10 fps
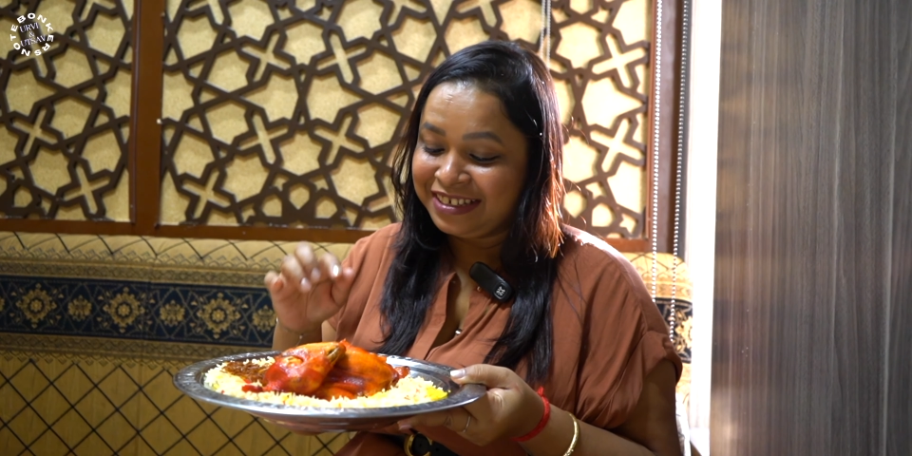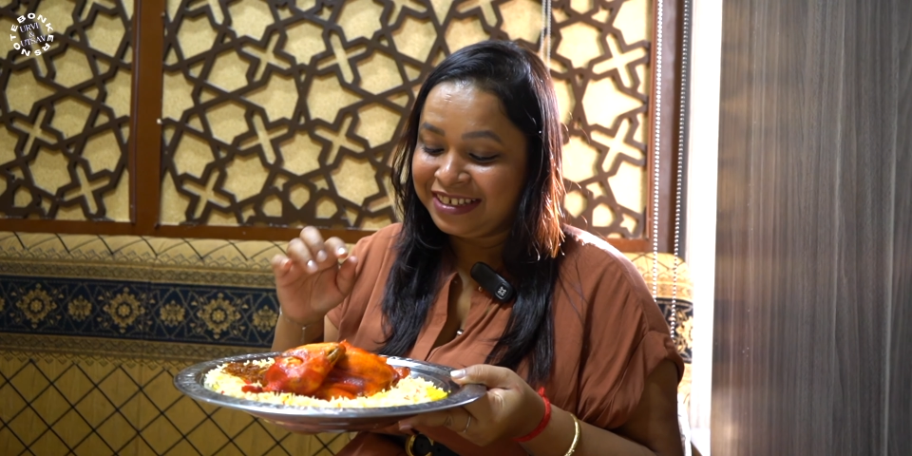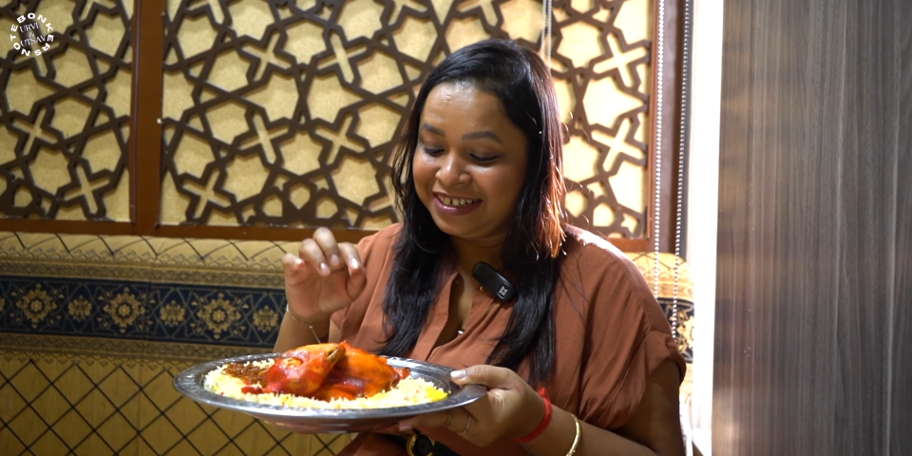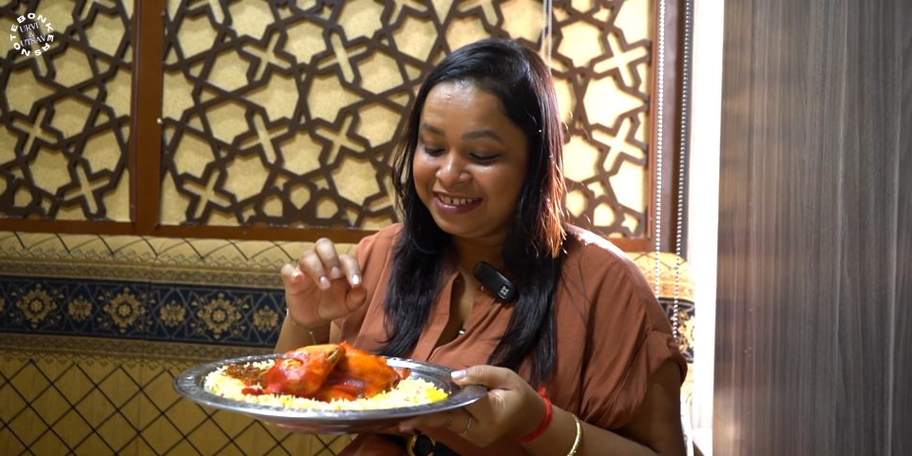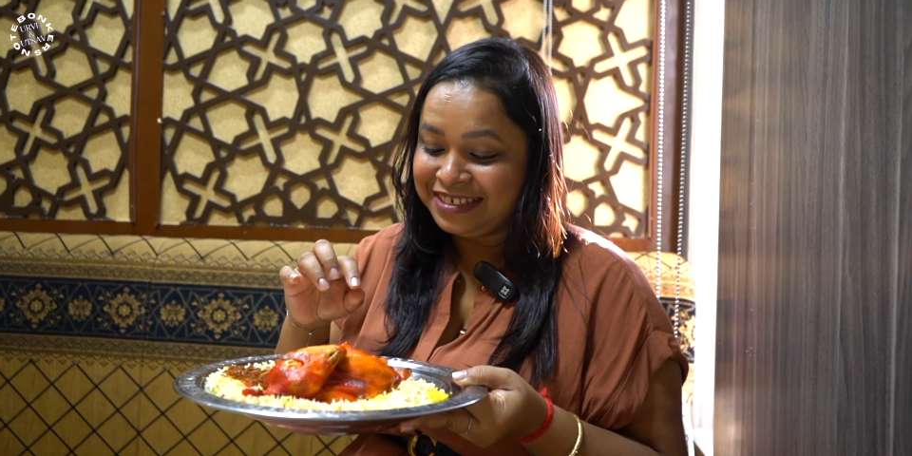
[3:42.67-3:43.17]
I
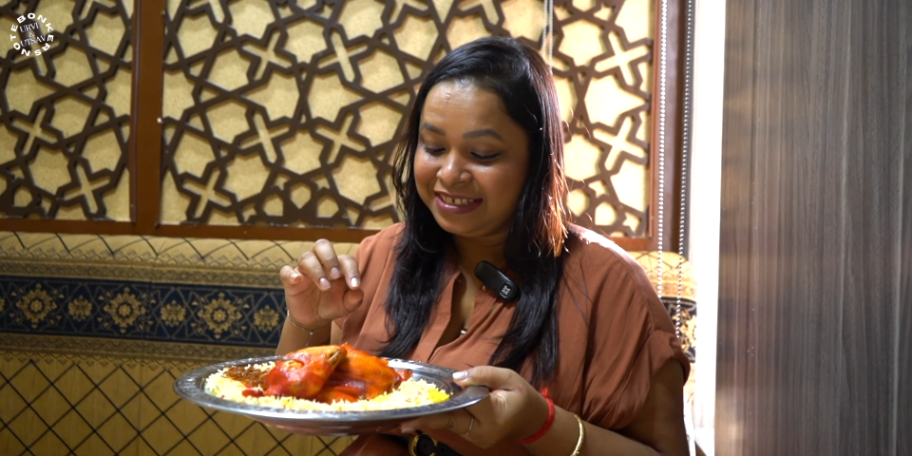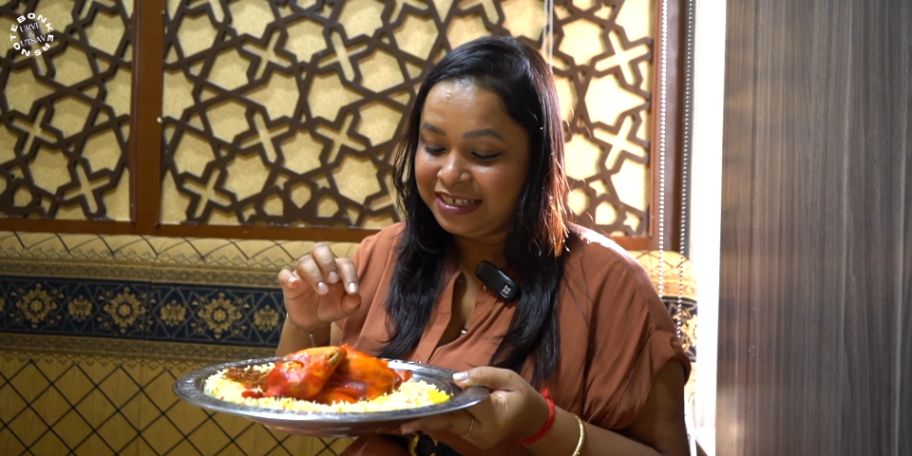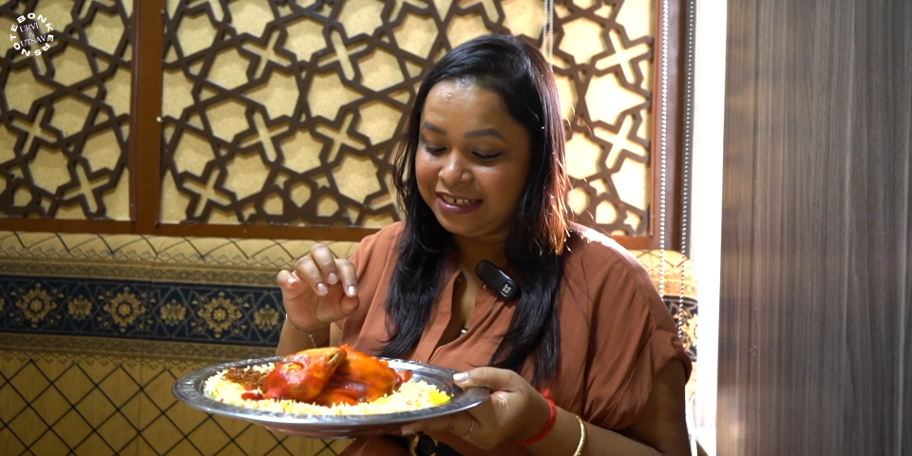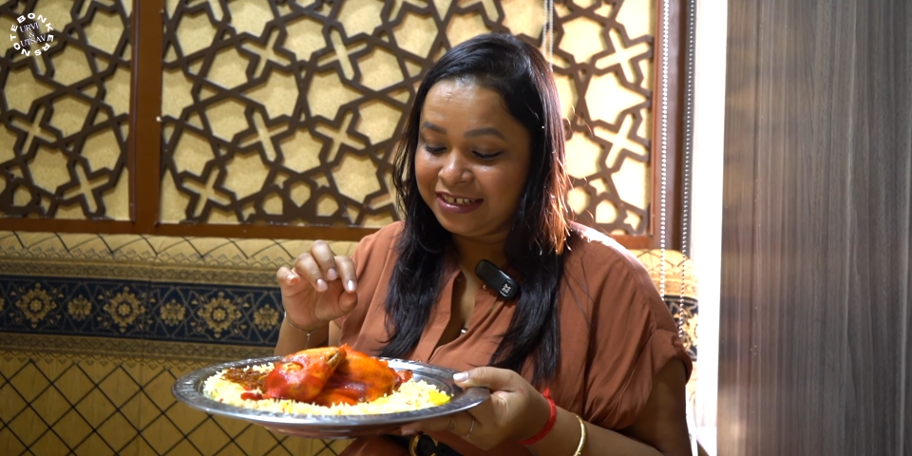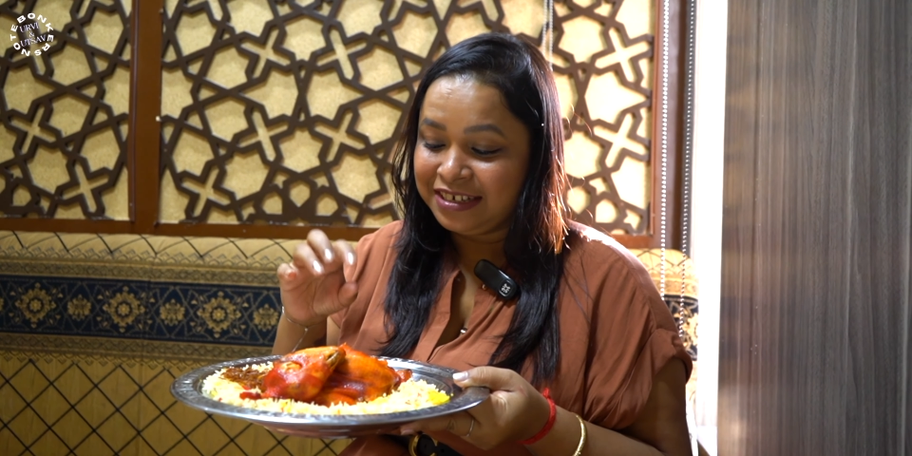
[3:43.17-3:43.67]
think
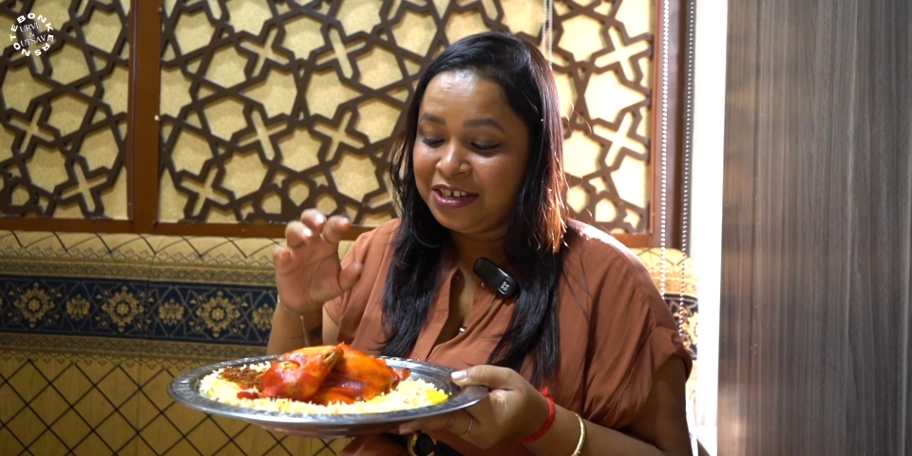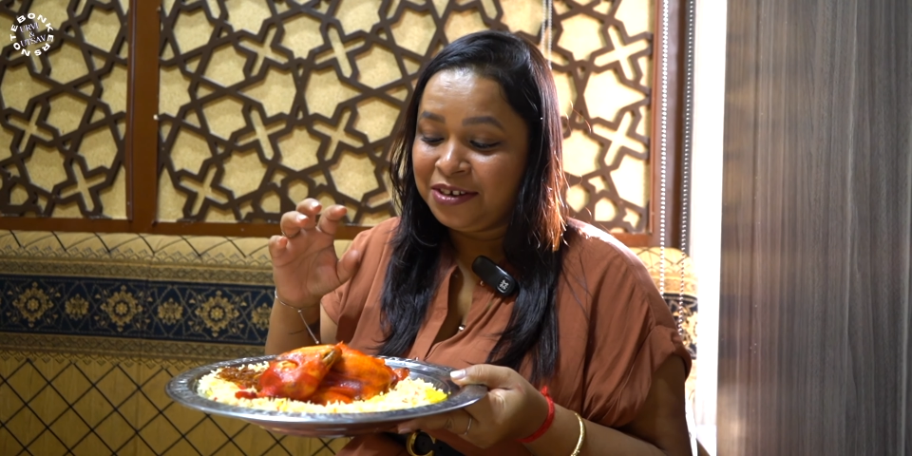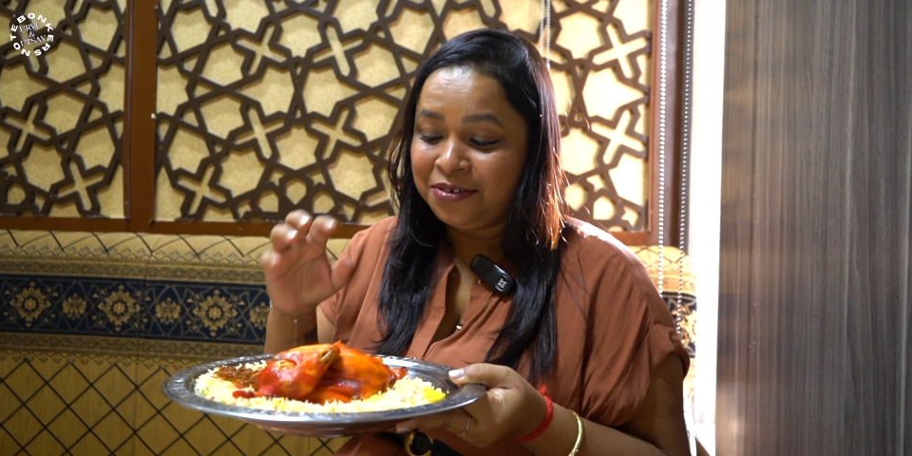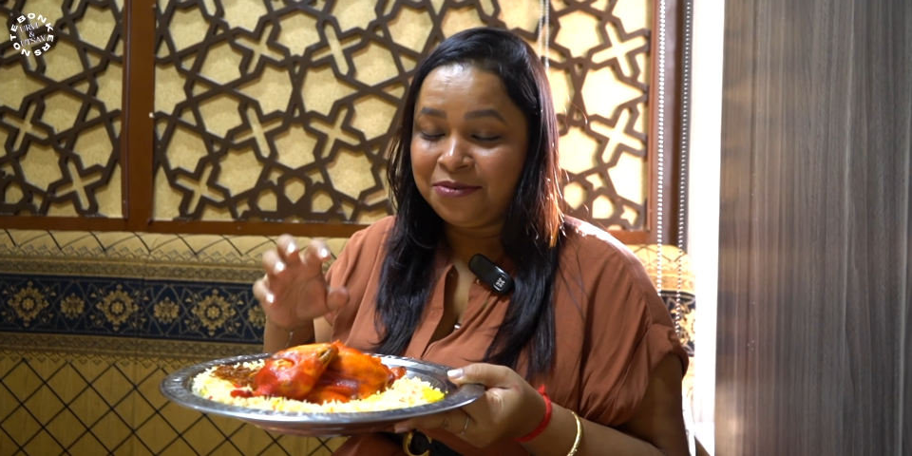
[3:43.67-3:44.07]
it's